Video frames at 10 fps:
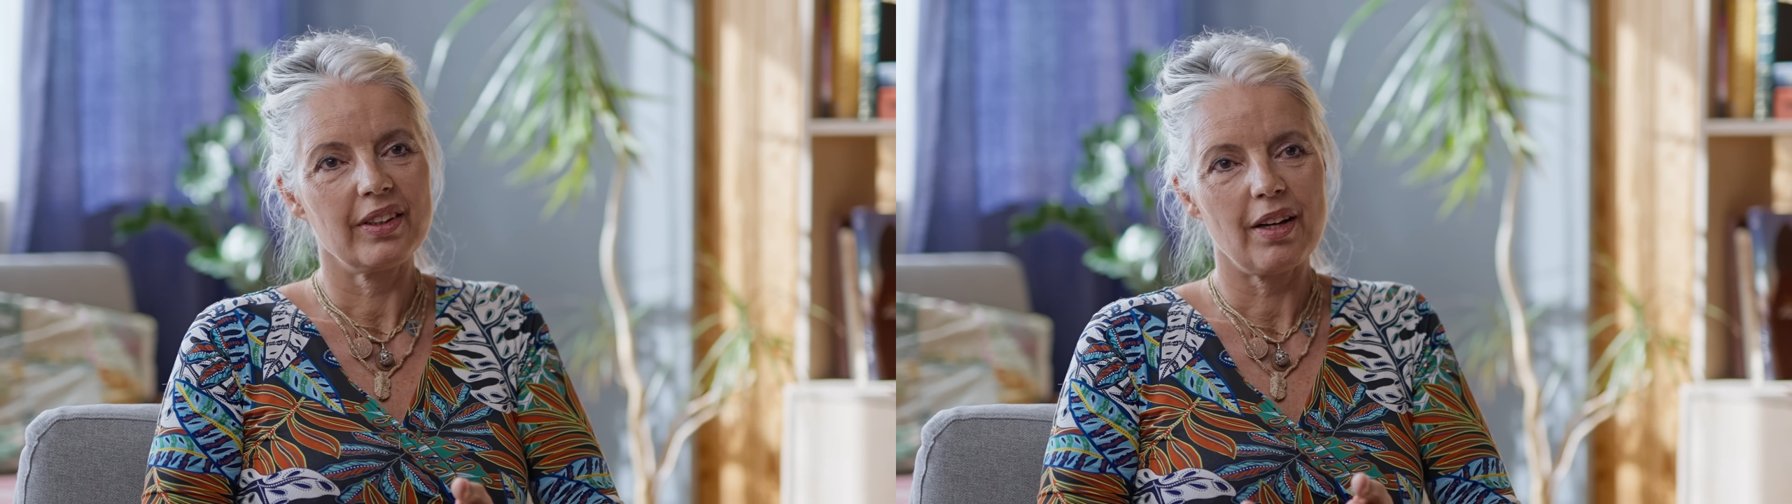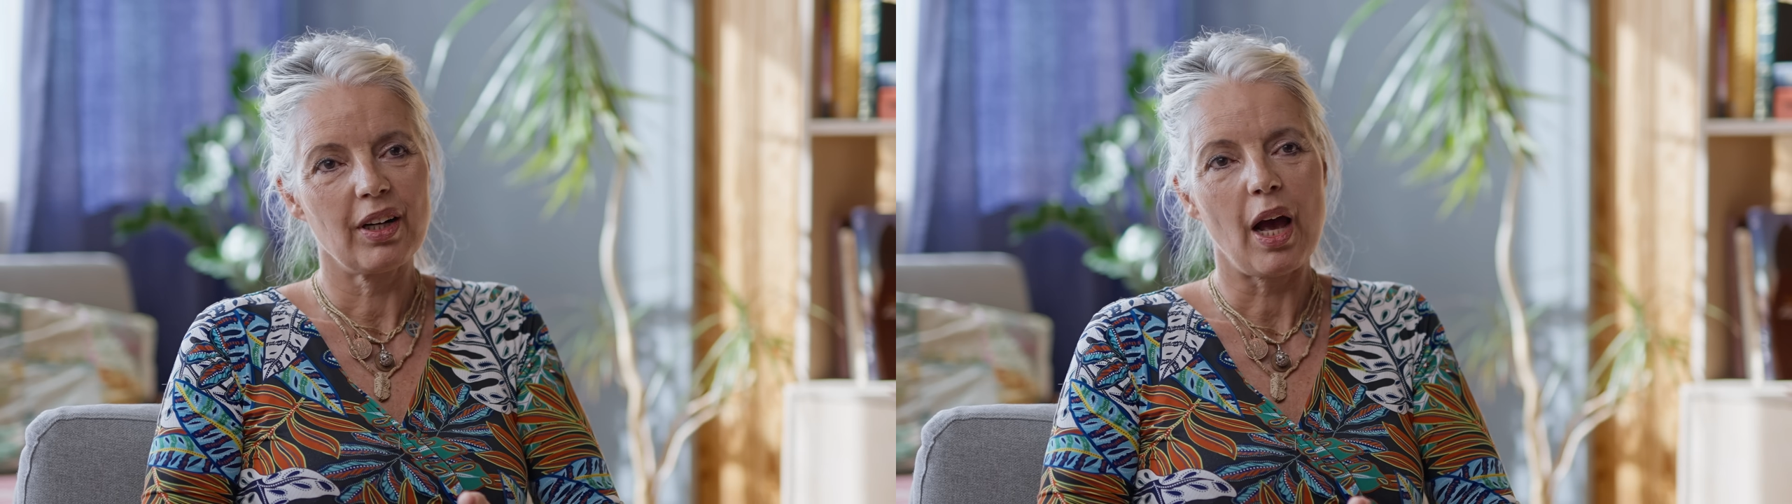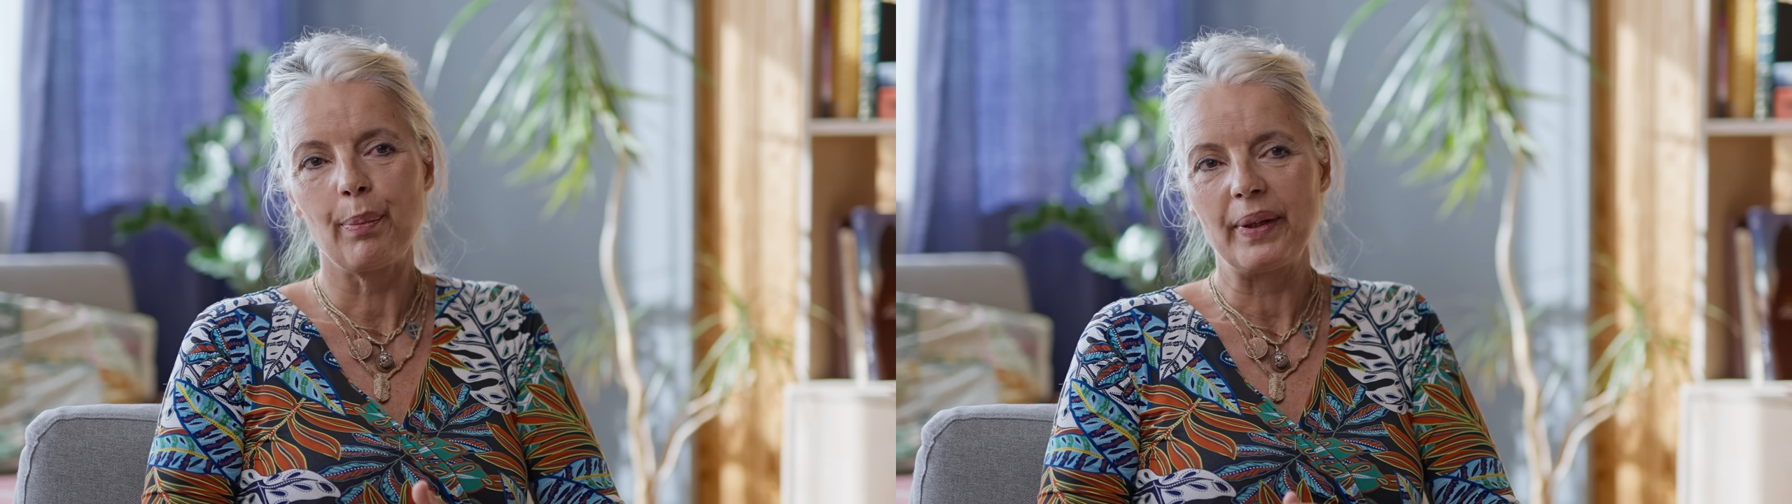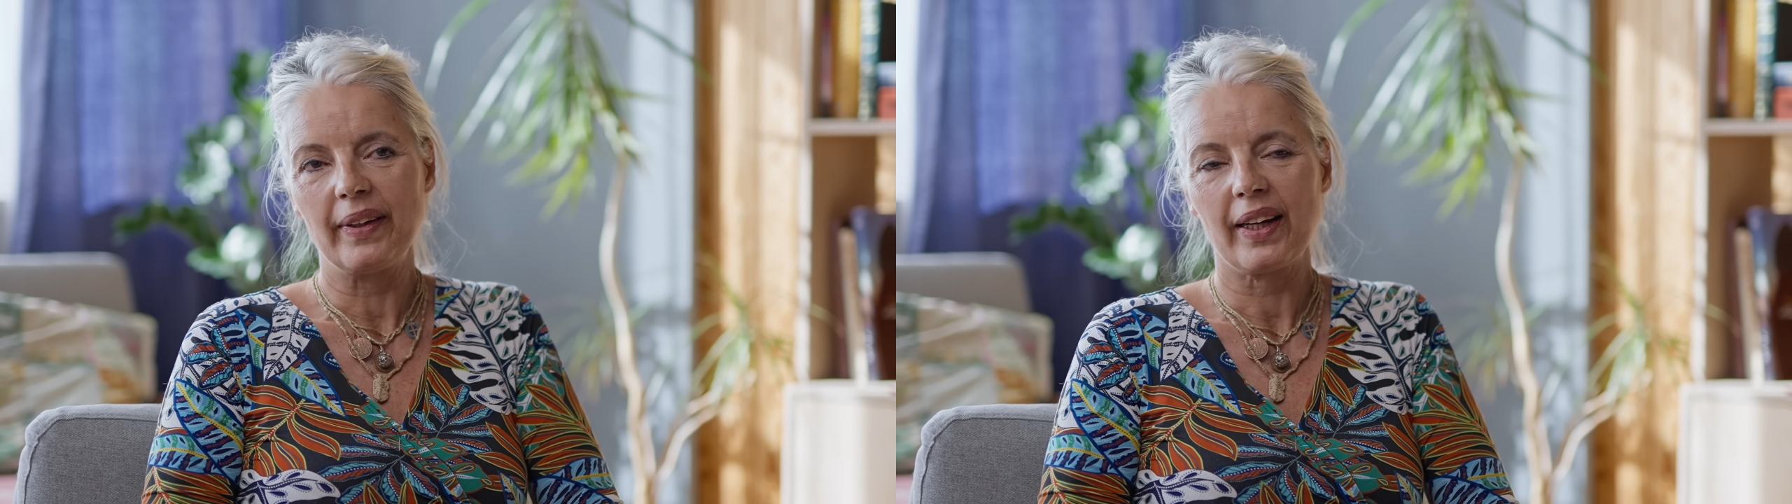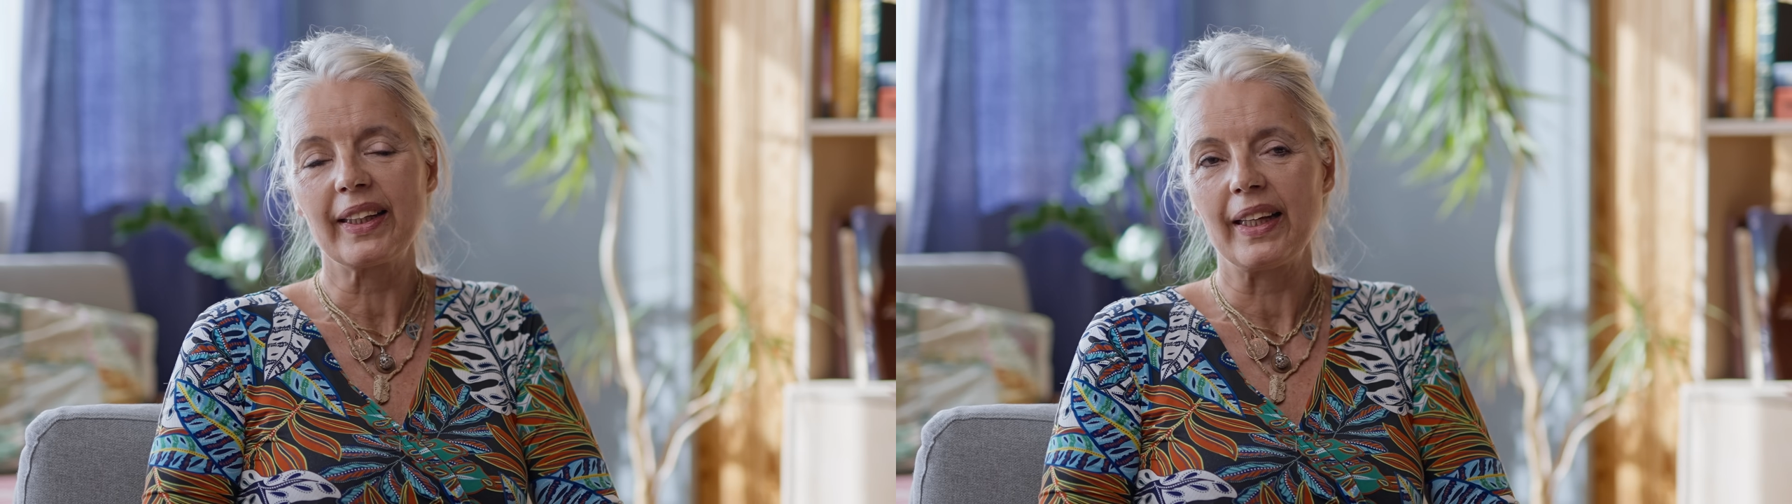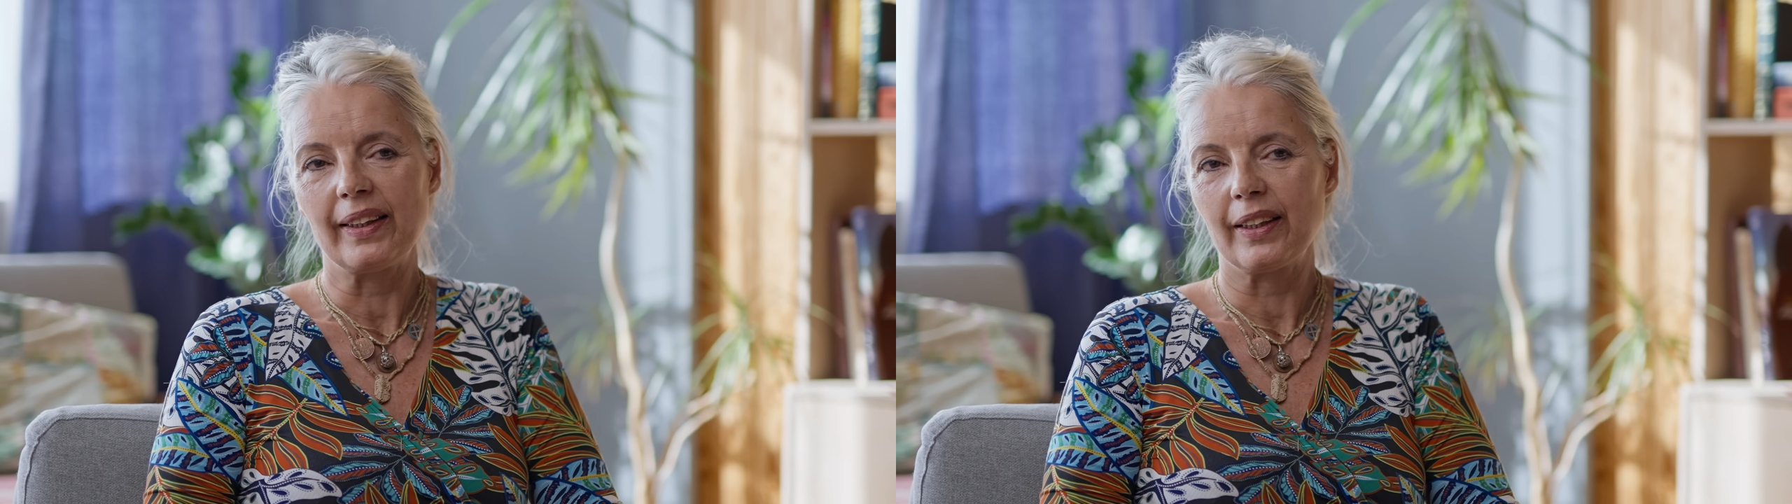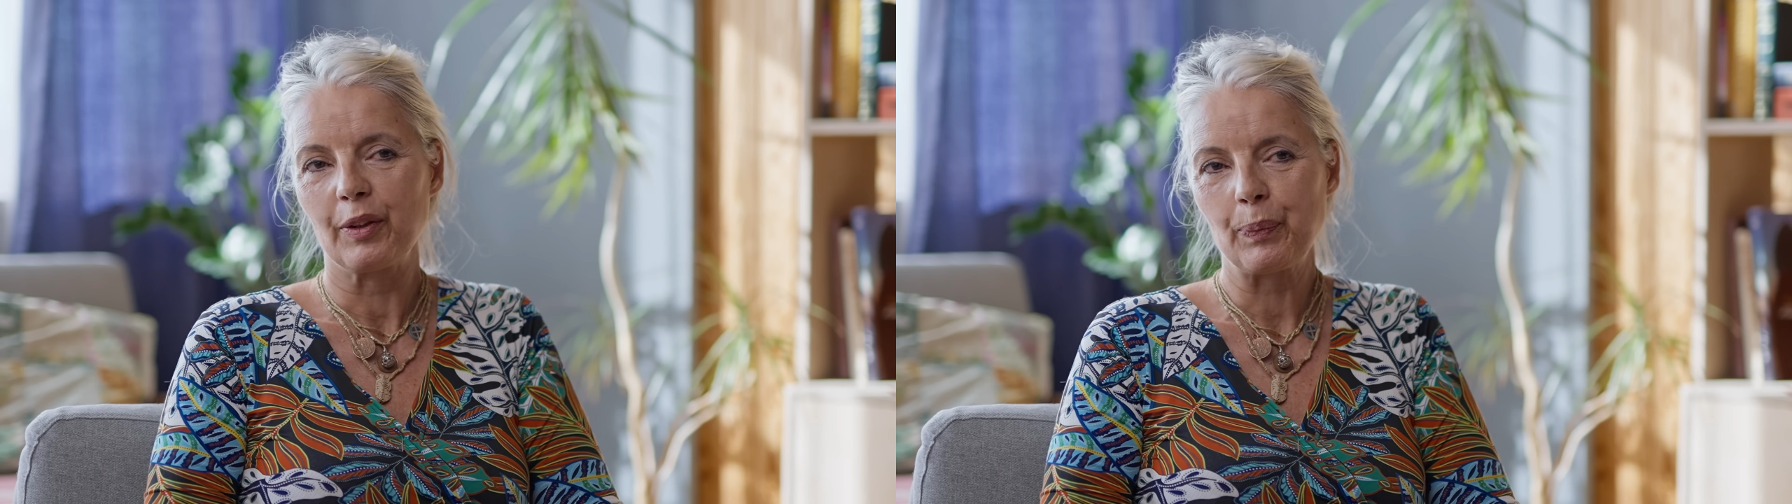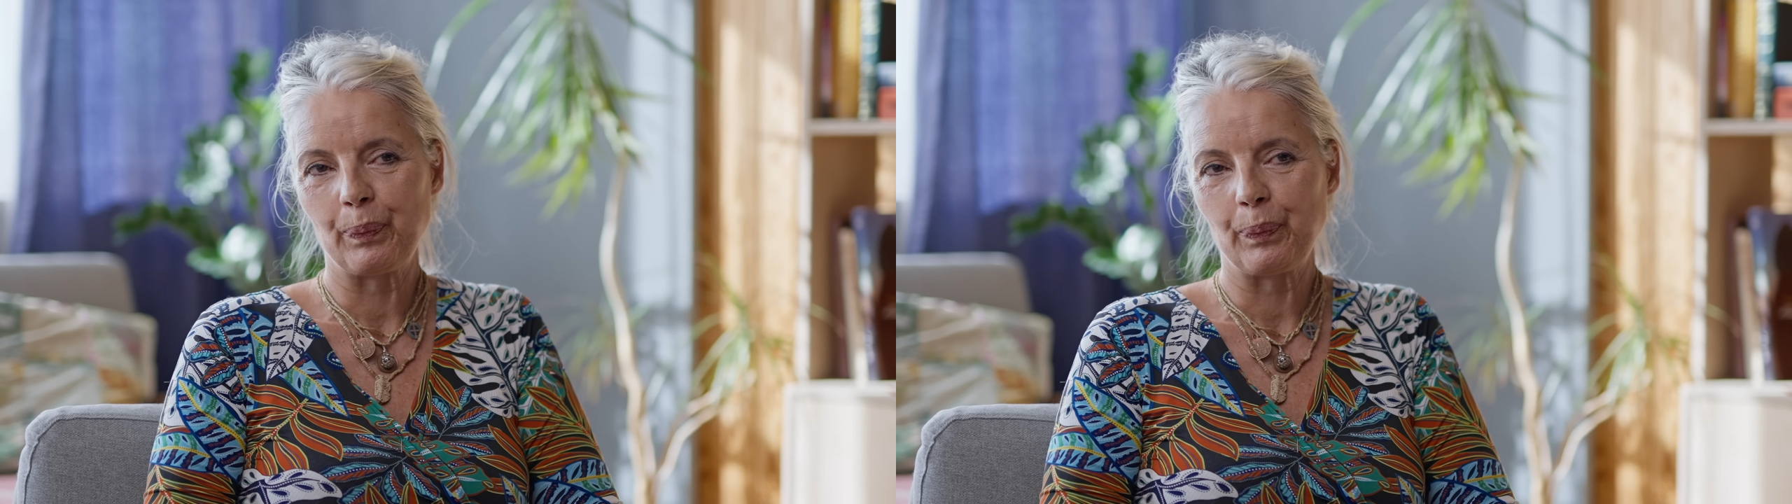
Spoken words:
never happened again.